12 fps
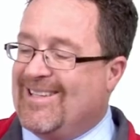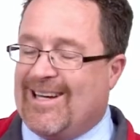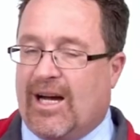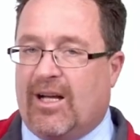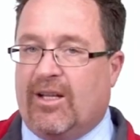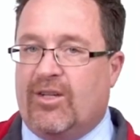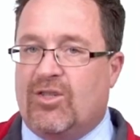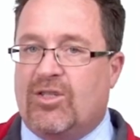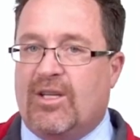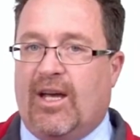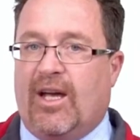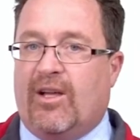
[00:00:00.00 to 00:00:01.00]
college
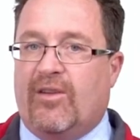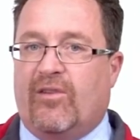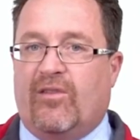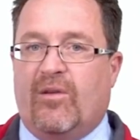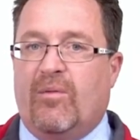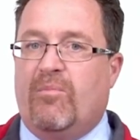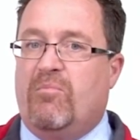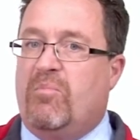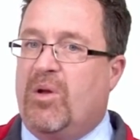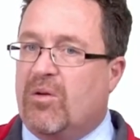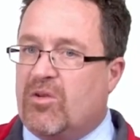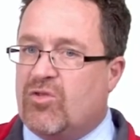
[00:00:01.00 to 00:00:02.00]
towns, uh,
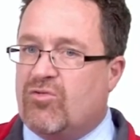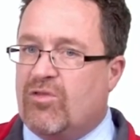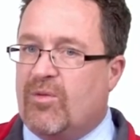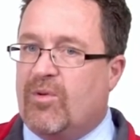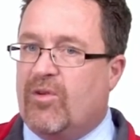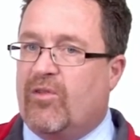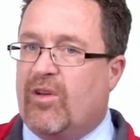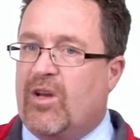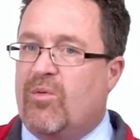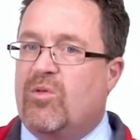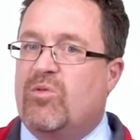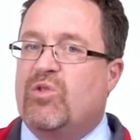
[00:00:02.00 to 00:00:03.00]
beer distributors,
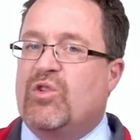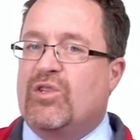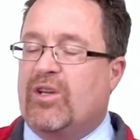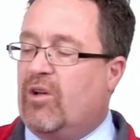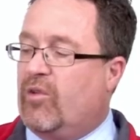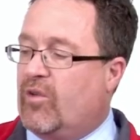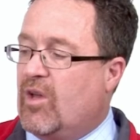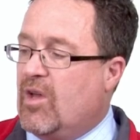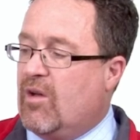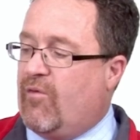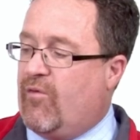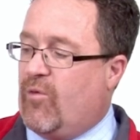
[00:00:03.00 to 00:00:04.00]
anyone who sells
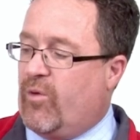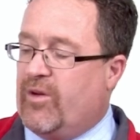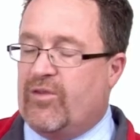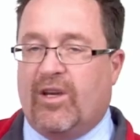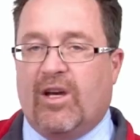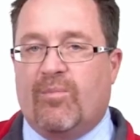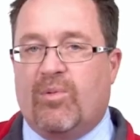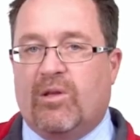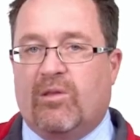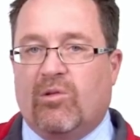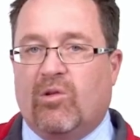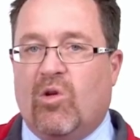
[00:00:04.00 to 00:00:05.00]
40s, they can
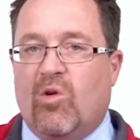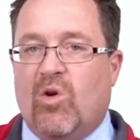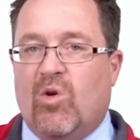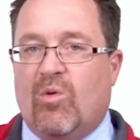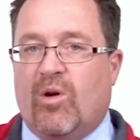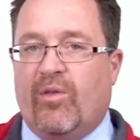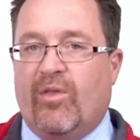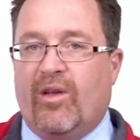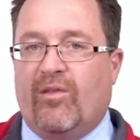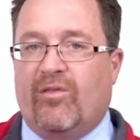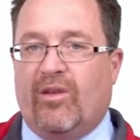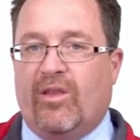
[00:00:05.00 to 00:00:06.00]
put their logo on
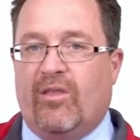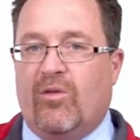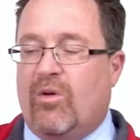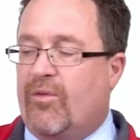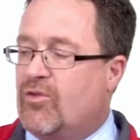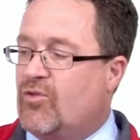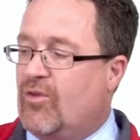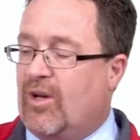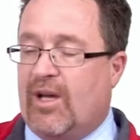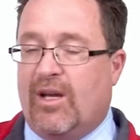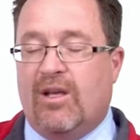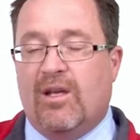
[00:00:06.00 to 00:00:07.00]
this, and whoever's
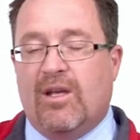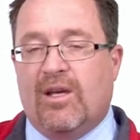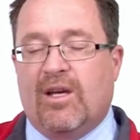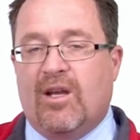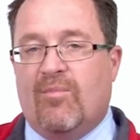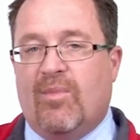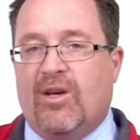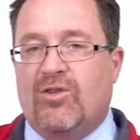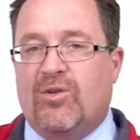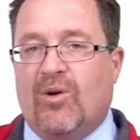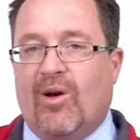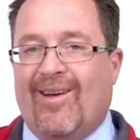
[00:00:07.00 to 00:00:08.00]
drinking it can make
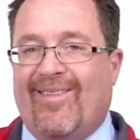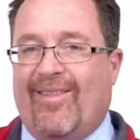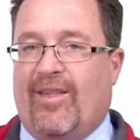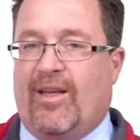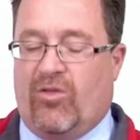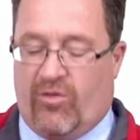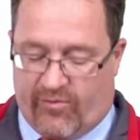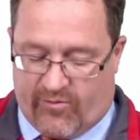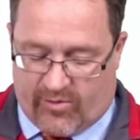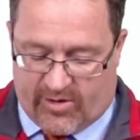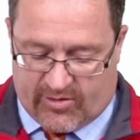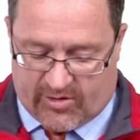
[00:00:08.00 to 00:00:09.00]
sure that their
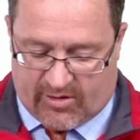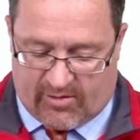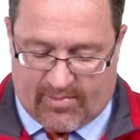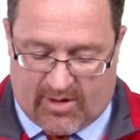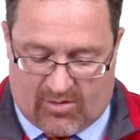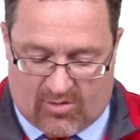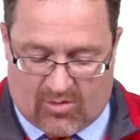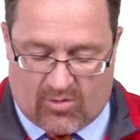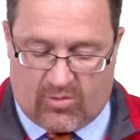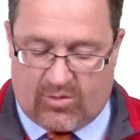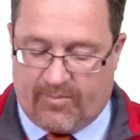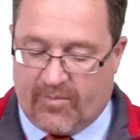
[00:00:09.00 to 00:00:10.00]
40 is going to remain
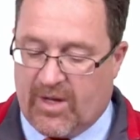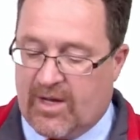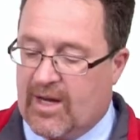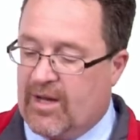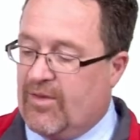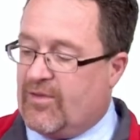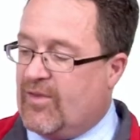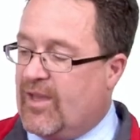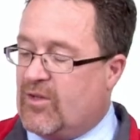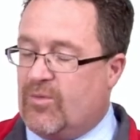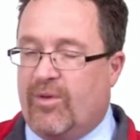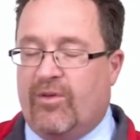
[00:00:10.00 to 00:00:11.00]
cold. And this
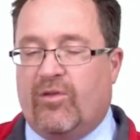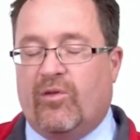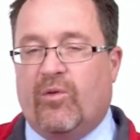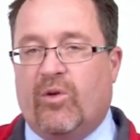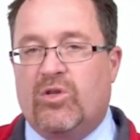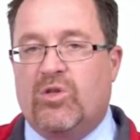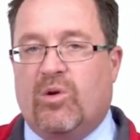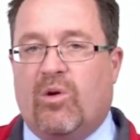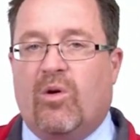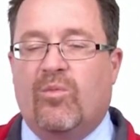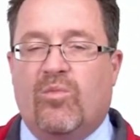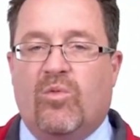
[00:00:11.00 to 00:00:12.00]
next one, this is for a
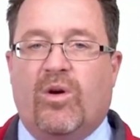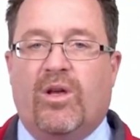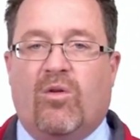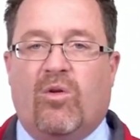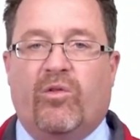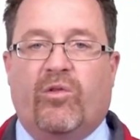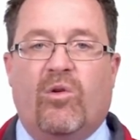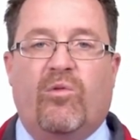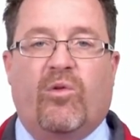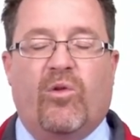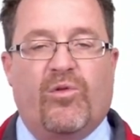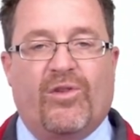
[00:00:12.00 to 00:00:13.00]
tall boy, also
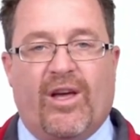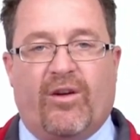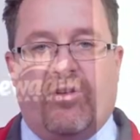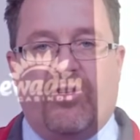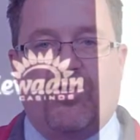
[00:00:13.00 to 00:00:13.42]
for those energy